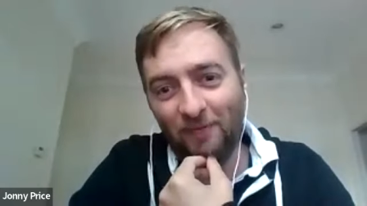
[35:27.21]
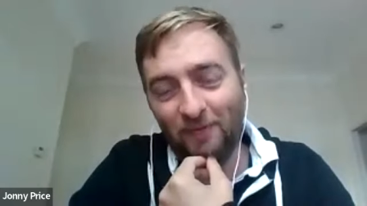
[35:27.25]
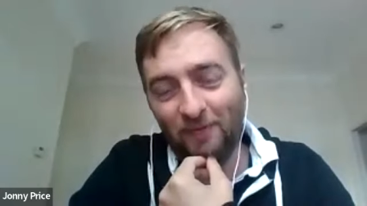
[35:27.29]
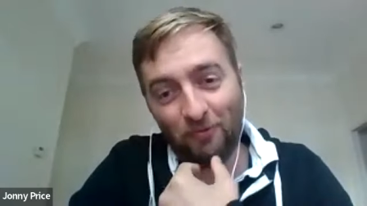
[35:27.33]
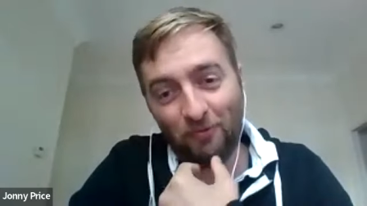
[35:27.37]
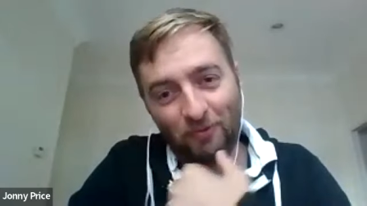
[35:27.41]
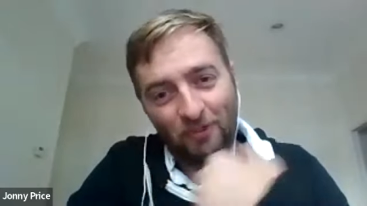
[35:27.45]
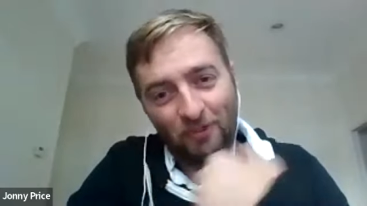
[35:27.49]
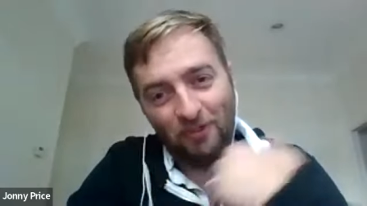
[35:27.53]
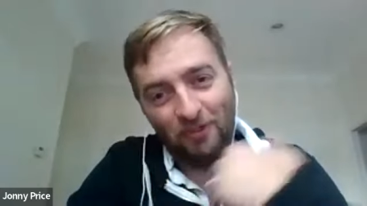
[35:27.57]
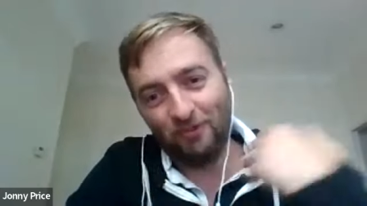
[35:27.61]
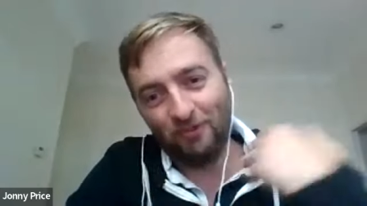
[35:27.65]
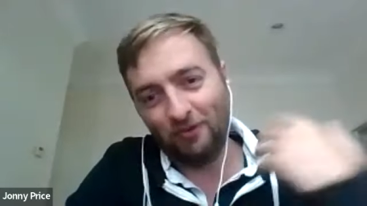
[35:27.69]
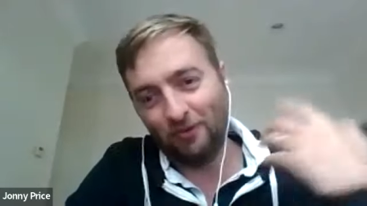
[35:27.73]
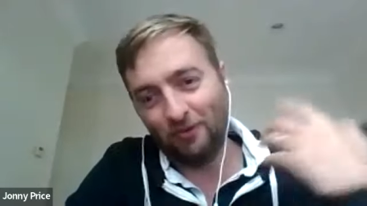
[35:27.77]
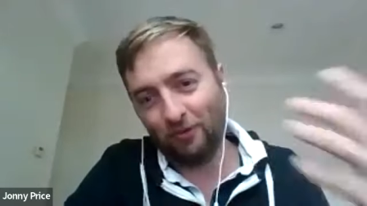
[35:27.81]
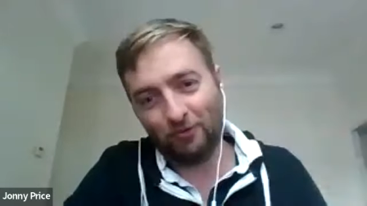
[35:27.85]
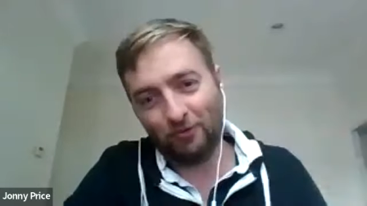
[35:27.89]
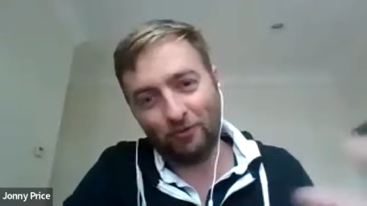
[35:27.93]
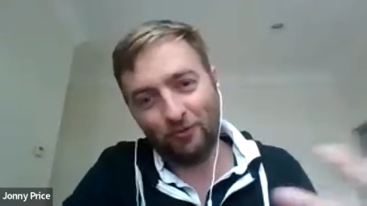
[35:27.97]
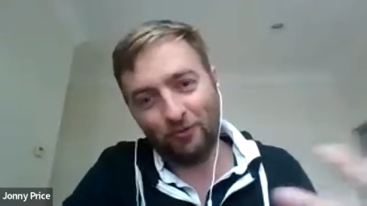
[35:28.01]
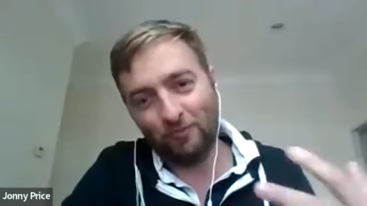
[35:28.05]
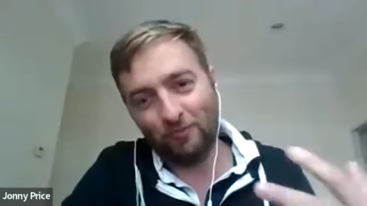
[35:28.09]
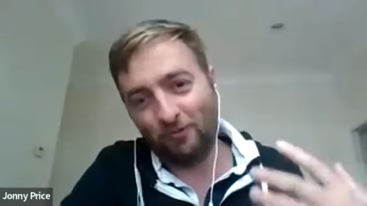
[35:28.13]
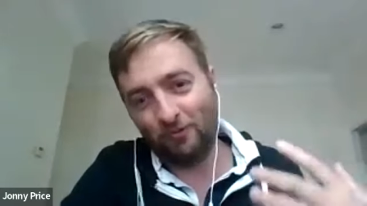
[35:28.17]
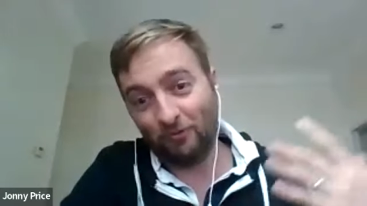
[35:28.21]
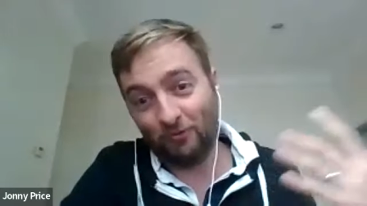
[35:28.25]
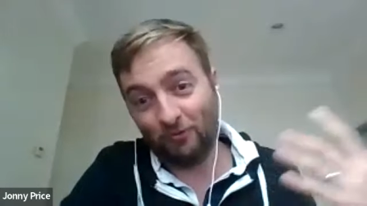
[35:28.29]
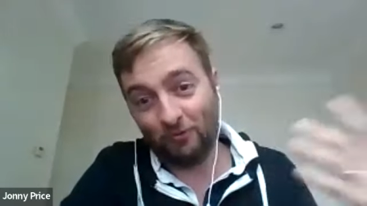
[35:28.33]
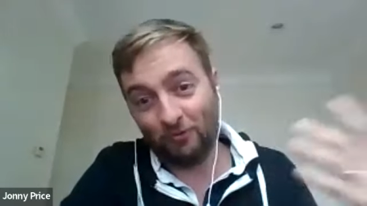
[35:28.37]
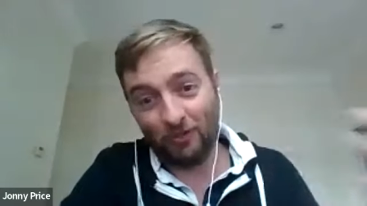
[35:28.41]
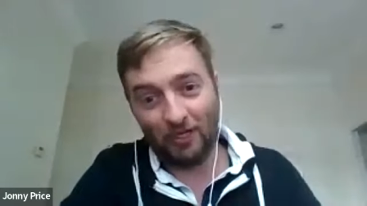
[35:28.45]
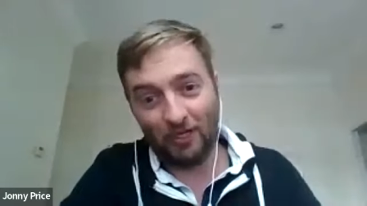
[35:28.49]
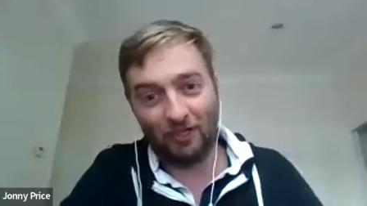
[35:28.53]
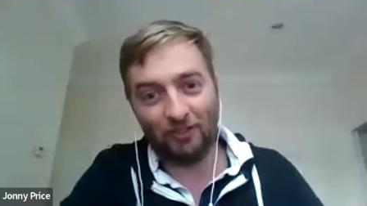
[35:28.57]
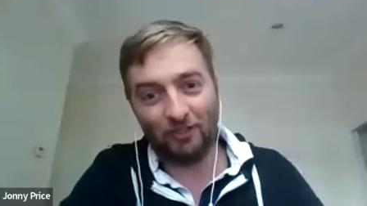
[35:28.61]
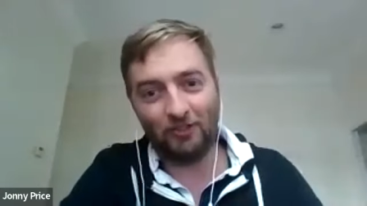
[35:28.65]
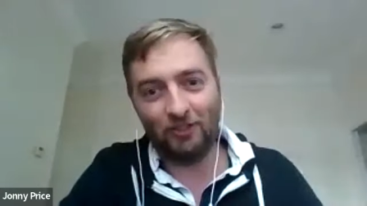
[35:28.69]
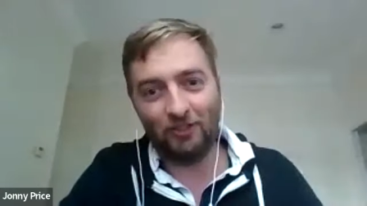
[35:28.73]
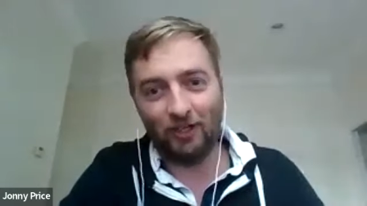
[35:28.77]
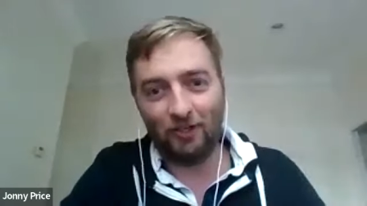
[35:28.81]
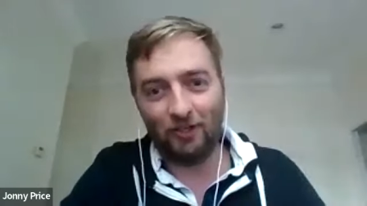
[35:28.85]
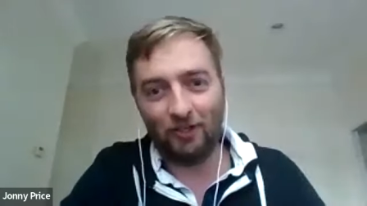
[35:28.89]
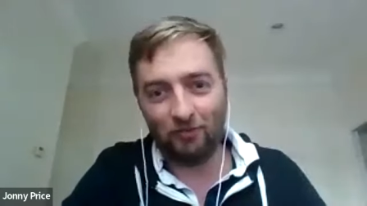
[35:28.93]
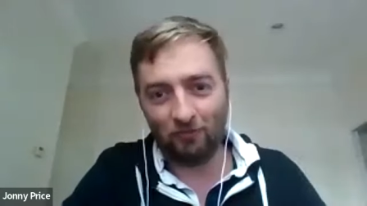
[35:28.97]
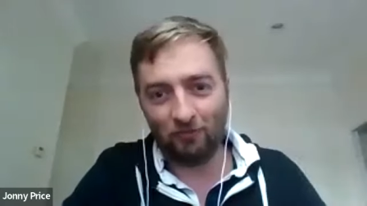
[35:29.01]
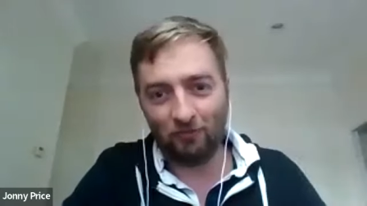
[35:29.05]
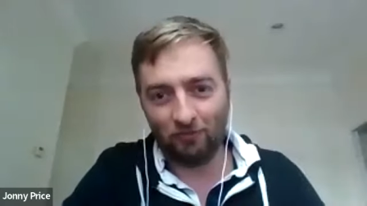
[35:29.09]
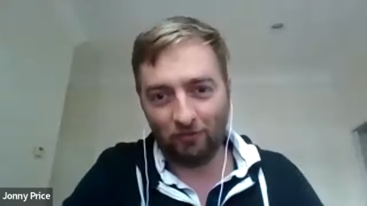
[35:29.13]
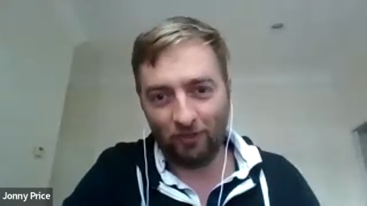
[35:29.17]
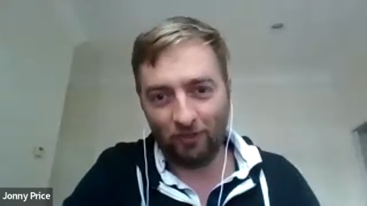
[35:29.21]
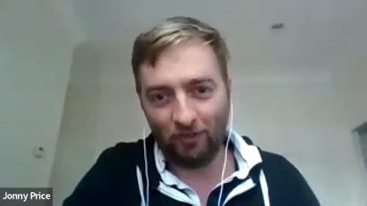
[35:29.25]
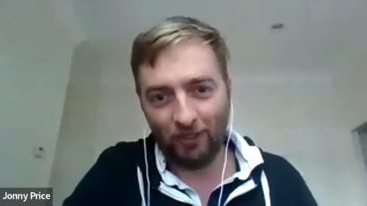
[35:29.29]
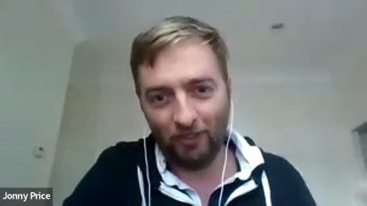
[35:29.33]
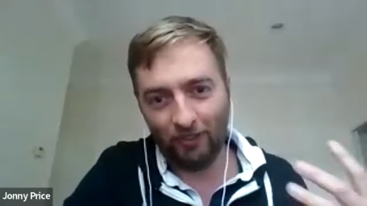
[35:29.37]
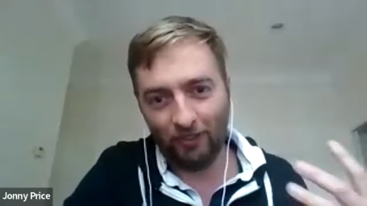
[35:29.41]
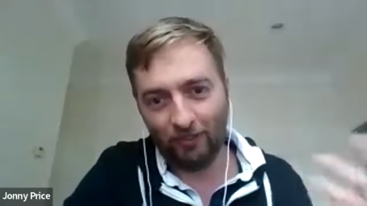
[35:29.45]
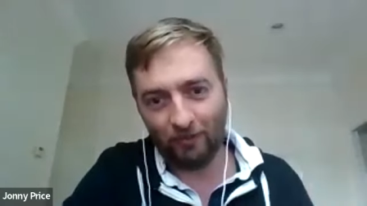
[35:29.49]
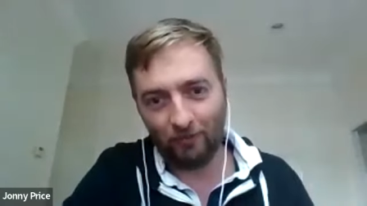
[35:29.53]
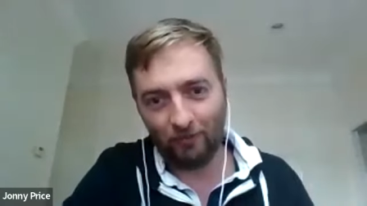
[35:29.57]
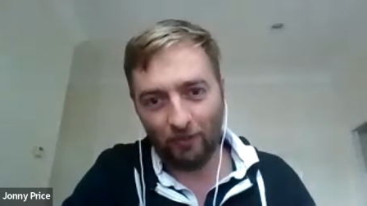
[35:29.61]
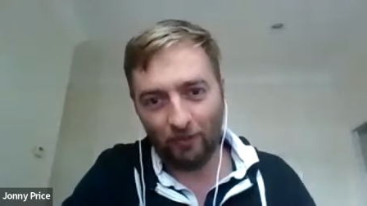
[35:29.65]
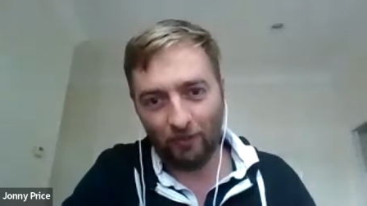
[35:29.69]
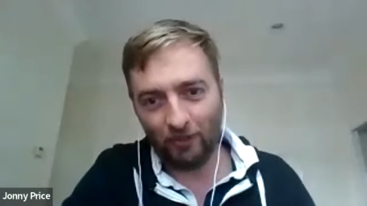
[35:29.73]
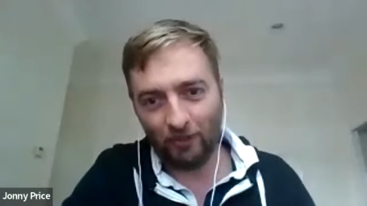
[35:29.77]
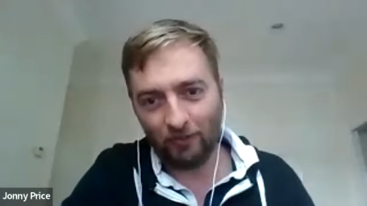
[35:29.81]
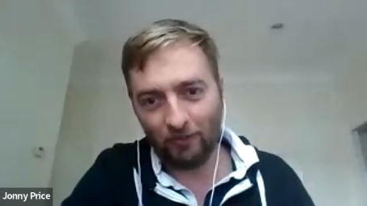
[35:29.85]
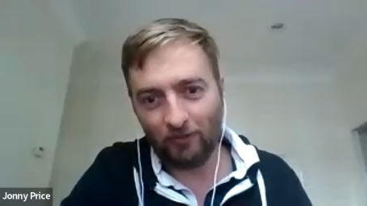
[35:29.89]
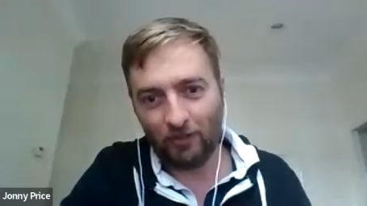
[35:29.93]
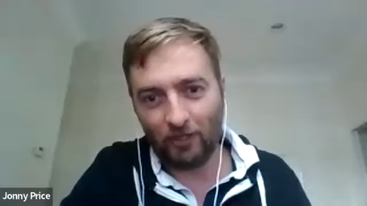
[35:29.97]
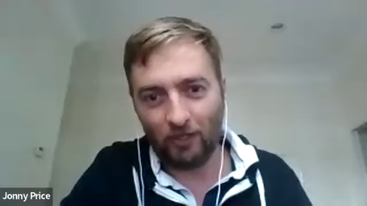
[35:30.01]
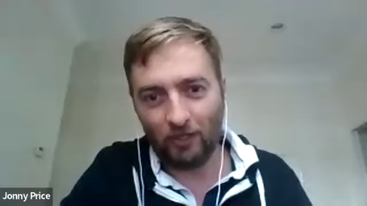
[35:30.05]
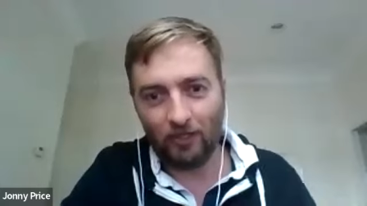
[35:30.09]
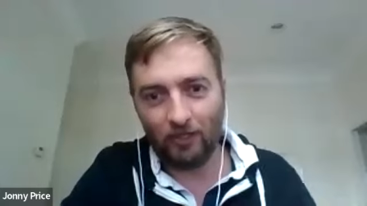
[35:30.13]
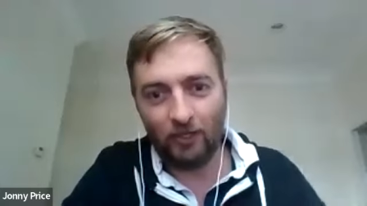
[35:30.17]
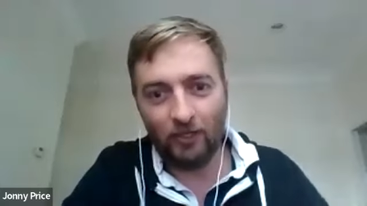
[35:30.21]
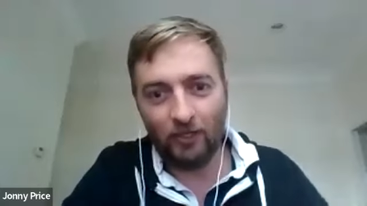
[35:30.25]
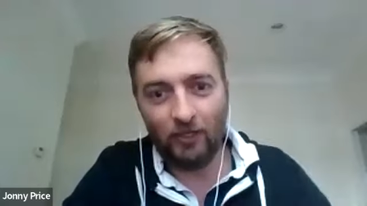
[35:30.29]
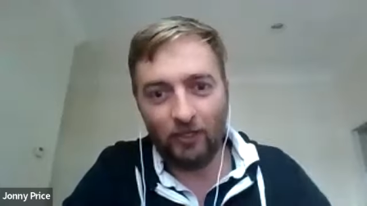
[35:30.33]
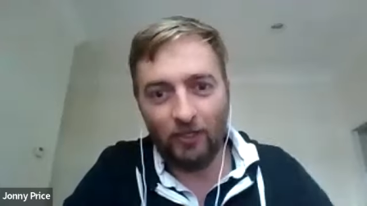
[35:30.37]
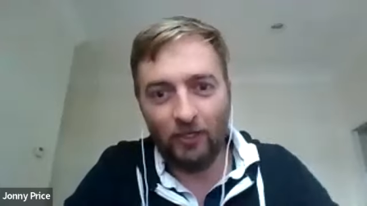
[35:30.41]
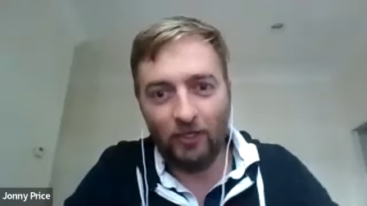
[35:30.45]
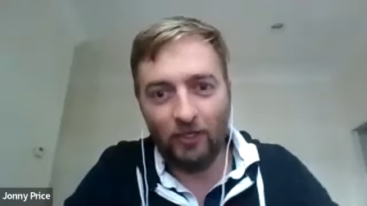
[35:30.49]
and it's been awesome to see how you guys have grown and worked together